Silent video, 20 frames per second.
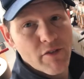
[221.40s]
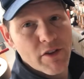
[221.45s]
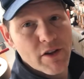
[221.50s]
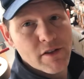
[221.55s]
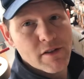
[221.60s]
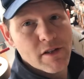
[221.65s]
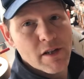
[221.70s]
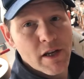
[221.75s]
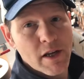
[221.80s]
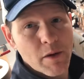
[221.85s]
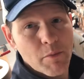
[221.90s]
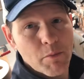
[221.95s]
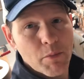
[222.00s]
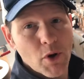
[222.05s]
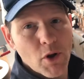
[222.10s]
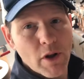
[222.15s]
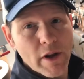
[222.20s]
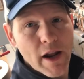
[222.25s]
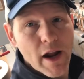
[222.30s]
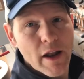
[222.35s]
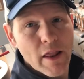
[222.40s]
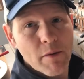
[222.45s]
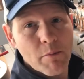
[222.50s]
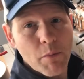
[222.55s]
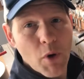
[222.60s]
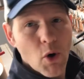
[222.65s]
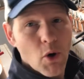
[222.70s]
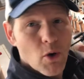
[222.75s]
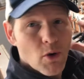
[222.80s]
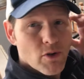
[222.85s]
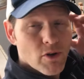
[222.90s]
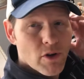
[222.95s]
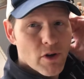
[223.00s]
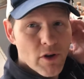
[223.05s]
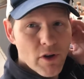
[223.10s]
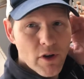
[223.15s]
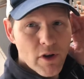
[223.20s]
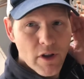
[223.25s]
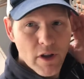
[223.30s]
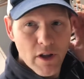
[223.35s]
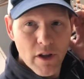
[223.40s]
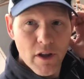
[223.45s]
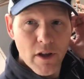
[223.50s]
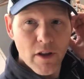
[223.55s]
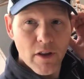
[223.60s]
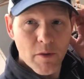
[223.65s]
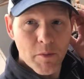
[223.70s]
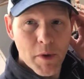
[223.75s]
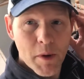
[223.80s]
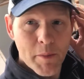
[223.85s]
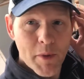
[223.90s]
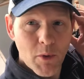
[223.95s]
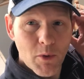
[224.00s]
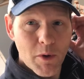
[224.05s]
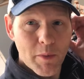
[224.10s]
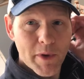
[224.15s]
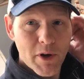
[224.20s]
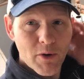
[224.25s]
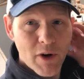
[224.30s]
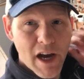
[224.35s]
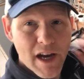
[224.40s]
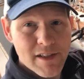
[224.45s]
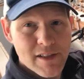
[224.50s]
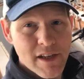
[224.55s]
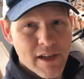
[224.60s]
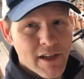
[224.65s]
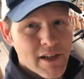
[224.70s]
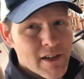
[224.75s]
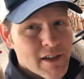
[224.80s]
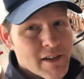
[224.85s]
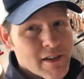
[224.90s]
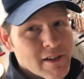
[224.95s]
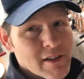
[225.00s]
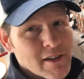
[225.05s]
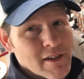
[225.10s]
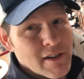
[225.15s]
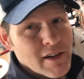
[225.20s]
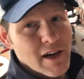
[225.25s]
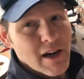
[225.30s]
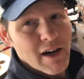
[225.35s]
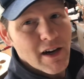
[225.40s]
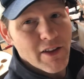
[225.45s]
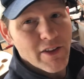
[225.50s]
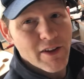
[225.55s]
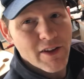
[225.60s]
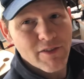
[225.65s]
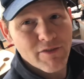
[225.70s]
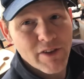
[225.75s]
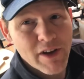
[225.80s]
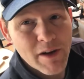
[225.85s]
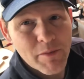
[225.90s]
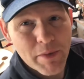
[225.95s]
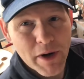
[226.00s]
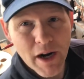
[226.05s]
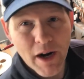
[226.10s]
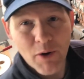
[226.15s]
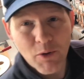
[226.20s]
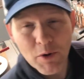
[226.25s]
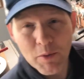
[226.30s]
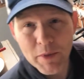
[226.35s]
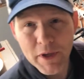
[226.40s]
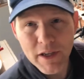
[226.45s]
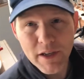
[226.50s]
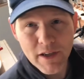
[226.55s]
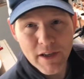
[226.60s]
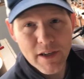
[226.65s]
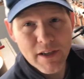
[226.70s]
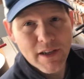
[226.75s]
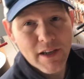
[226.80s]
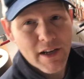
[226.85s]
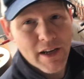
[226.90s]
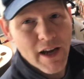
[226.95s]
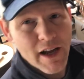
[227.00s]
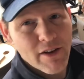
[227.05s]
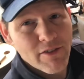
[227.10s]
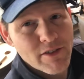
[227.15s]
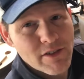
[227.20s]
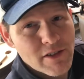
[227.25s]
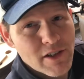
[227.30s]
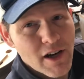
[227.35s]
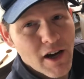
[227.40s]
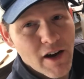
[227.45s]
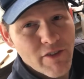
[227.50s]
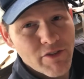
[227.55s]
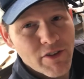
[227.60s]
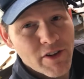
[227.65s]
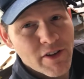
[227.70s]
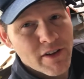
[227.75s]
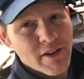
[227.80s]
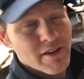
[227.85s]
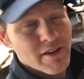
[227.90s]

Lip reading: this thing and pull it out of the mold. The mummy will be rising. The vampire will be getting out of his coffin,